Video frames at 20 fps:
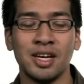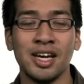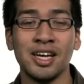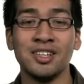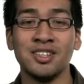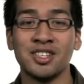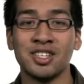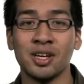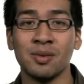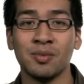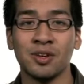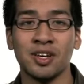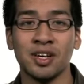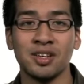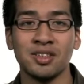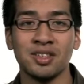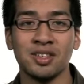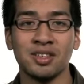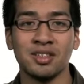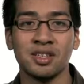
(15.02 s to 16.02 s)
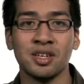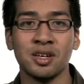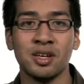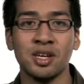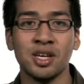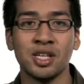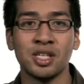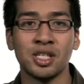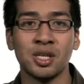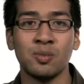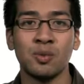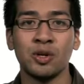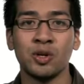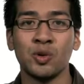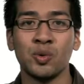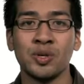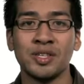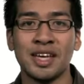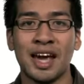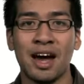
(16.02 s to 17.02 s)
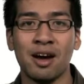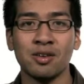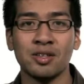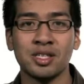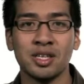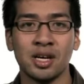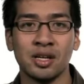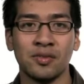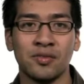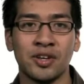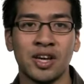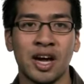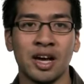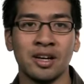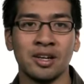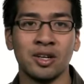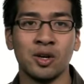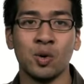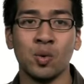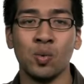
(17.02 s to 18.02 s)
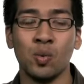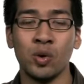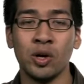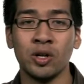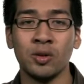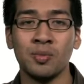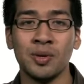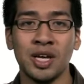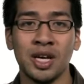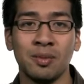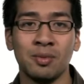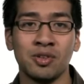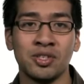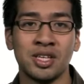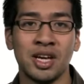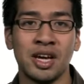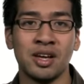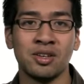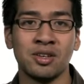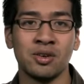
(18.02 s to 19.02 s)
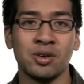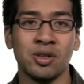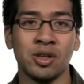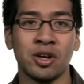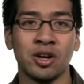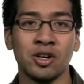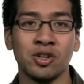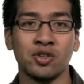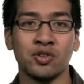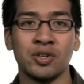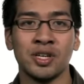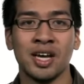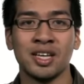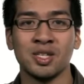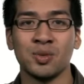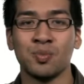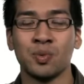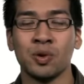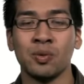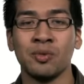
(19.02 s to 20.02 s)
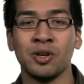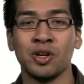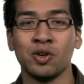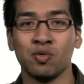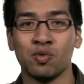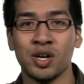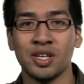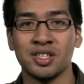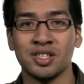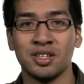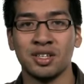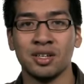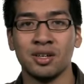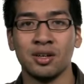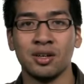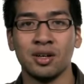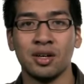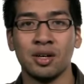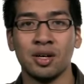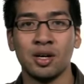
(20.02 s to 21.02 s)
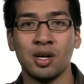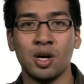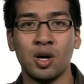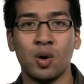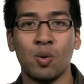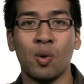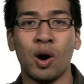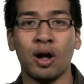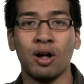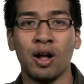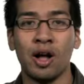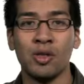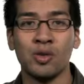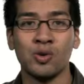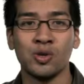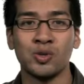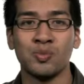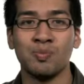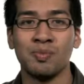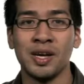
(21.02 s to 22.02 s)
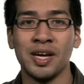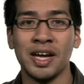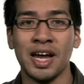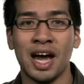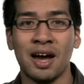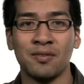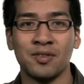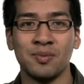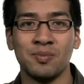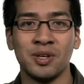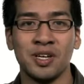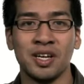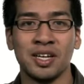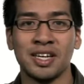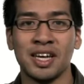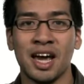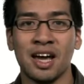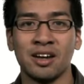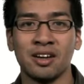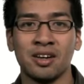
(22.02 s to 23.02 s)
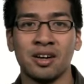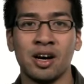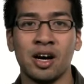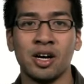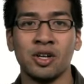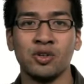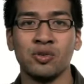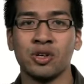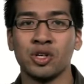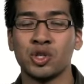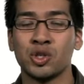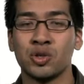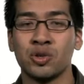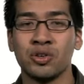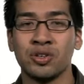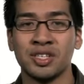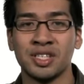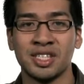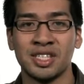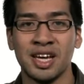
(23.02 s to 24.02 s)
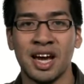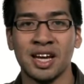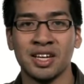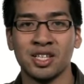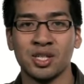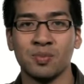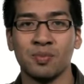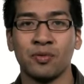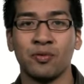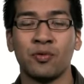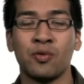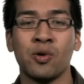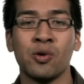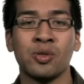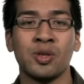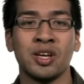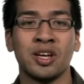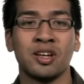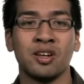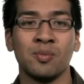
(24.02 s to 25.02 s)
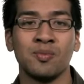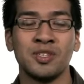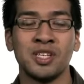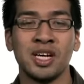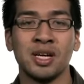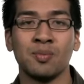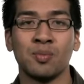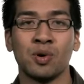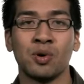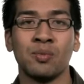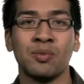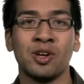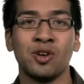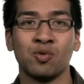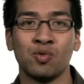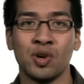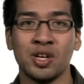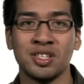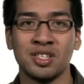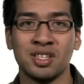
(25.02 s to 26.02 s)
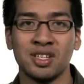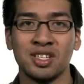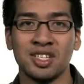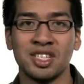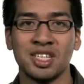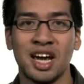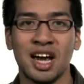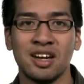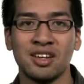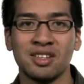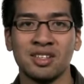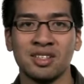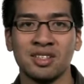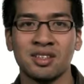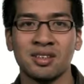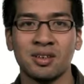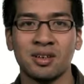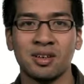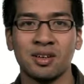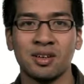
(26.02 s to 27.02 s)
In some cases, someone who is outside of Canada will be able to enter the country as a permanent resident, while others may have to be in Canada under a certain status before they can obtain permanent resident status.